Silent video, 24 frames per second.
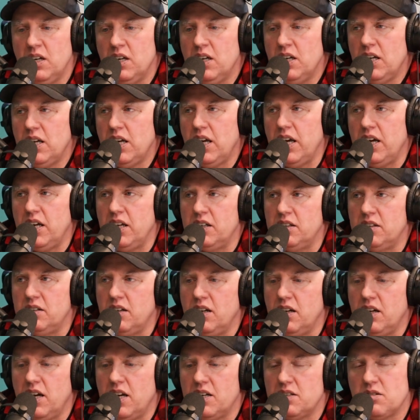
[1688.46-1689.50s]
And
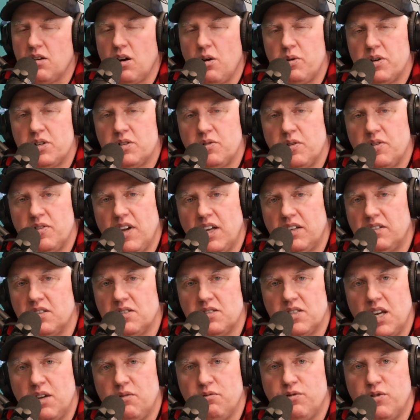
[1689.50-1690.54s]
as always, we've had the
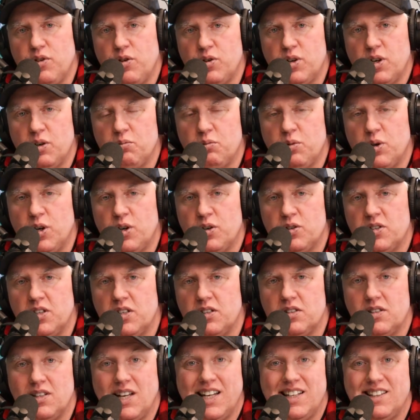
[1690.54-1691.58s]
same phone number
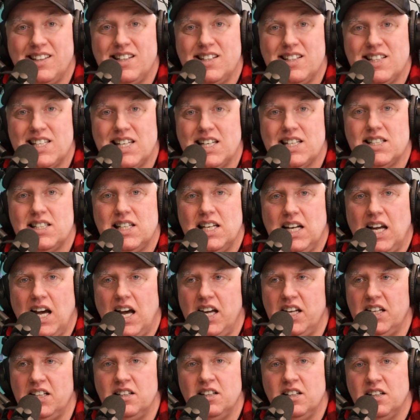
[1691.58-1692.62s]
since
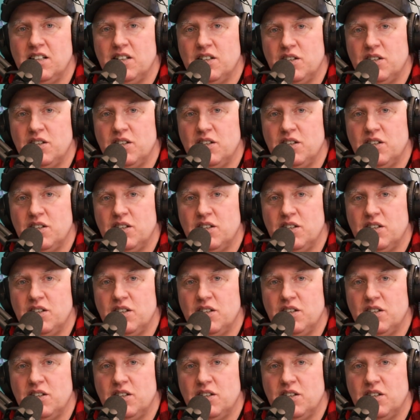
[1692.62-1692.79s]
1969,